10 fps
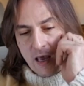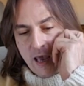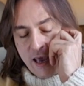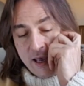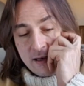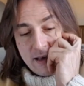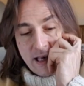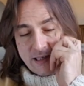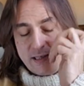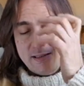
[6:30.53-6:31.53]
And
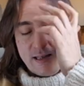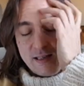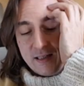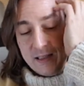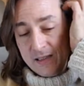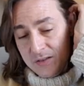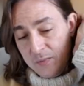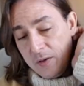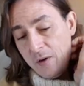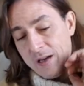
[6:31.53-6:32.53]
as I said, it needs to
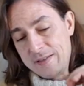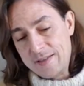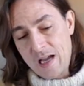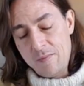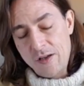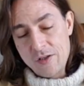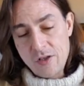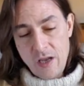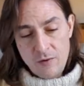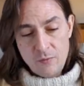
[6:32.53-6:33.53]
be well established
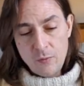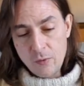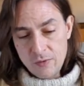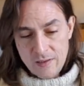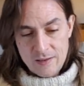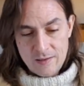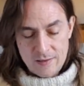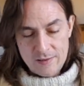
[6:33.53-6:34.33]
and rooted